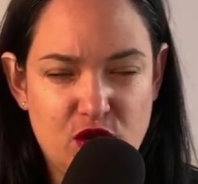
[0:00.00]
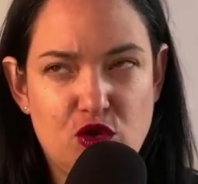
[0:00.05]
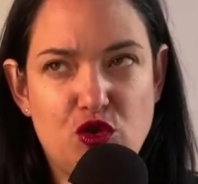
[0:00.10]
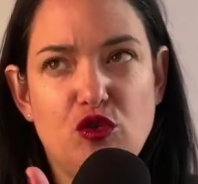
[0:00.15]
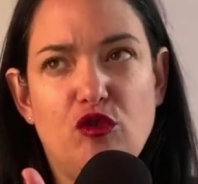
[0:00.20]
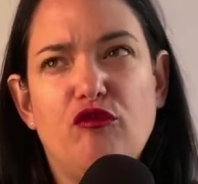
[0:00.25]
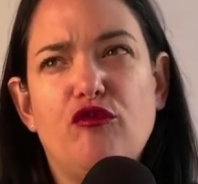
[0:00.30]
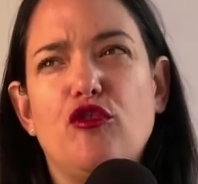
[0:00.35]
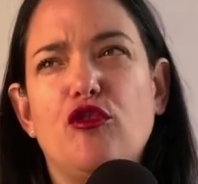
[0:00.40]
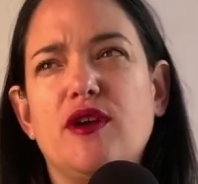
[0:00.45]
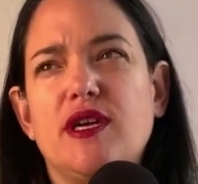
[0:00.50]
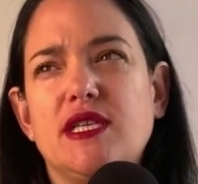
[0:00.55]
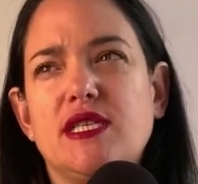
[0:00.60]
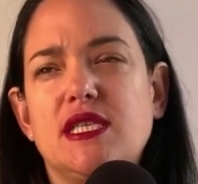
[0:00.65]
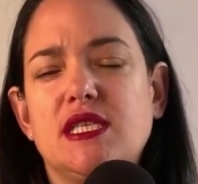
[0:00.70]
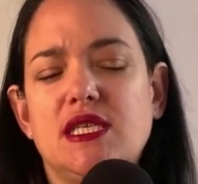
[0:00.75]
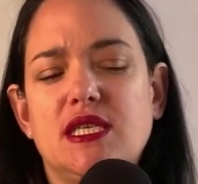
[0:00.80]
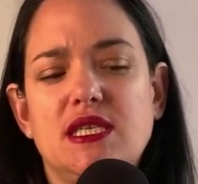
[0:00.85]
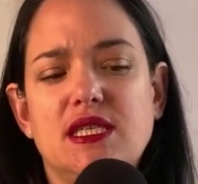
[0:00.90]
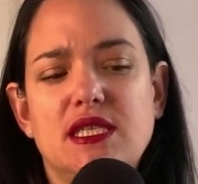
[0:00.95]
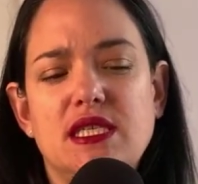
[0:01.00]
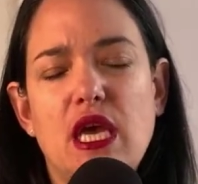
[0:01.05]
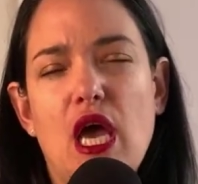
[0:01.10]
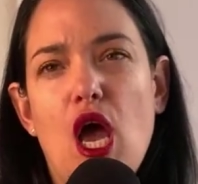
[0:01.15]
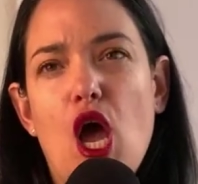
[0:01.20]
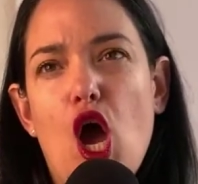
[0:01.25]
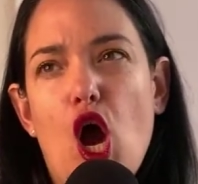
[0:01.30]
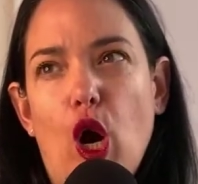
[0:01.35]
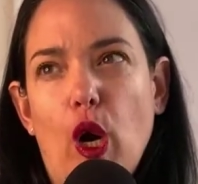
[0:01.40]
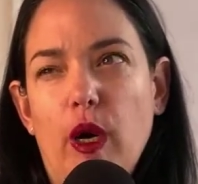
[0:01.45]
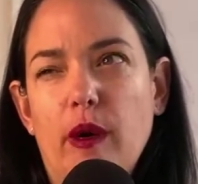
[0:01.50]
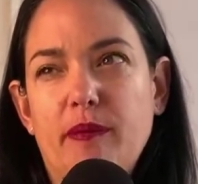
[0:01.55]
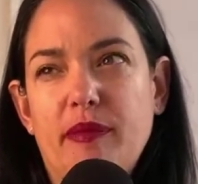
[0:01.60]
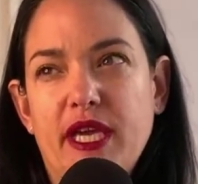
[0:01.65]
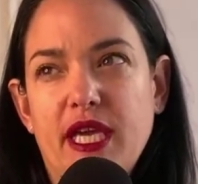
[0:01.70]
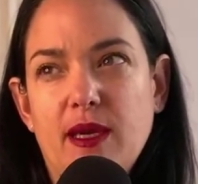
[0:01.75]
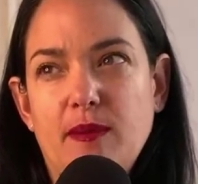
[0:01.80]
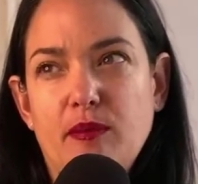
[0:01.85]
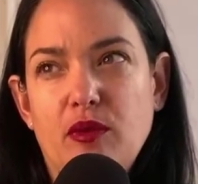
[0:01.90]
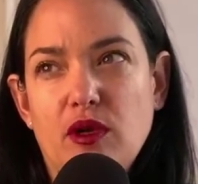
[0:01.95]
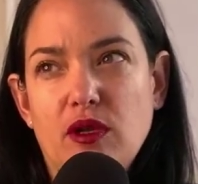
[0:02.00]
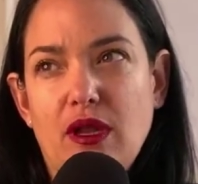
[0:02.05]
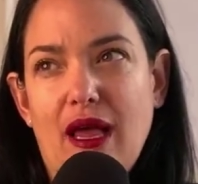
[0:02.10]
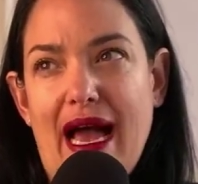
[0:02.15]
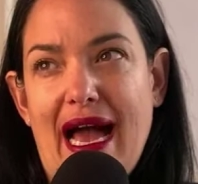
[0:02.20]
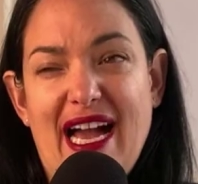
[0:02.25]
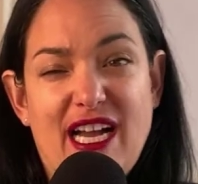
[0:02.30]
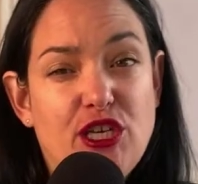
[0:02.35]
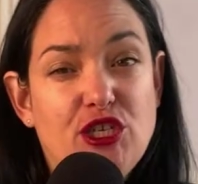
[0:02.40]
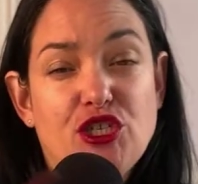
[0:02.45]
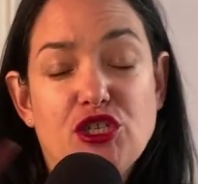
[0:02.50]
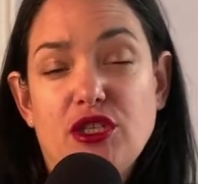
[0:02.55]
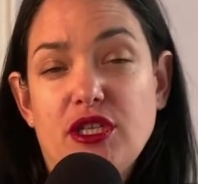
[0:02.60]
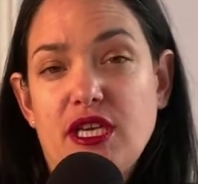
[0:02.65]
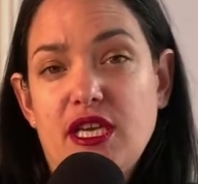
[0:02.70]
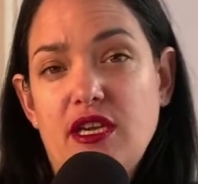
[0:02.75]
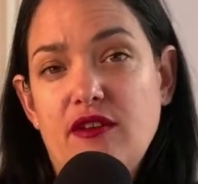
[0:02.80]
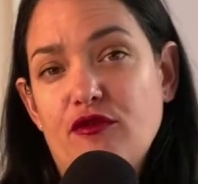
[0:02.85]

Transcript: So for instance, are people actually,